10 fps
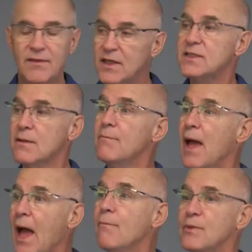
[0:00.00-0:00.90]
And then something
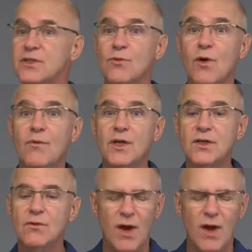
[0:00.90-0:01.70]
happens and what do we do?